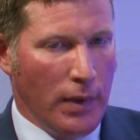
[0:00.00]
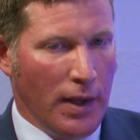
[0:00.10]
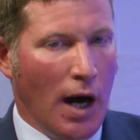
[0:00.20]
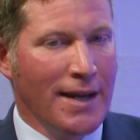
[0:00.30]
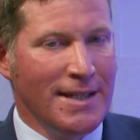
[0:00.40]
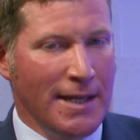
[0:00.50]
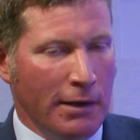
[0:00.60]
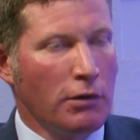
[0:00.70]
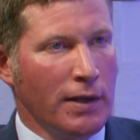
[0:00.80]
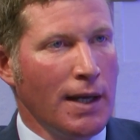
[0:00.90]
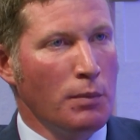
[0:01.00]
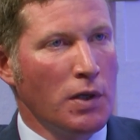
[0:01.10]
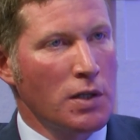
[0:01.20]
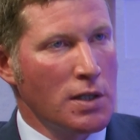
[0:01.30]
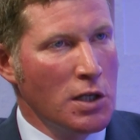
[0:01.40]
the idea of a named
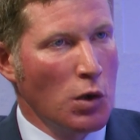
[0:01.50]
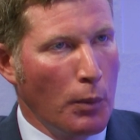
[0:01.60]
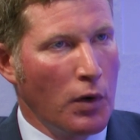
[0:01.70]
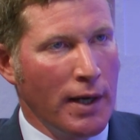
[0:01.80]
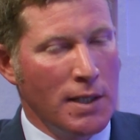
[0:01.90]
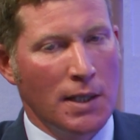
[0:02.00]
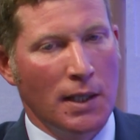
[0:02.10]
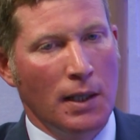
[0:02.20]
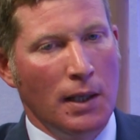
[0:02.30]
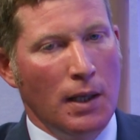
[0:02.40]
person is operating.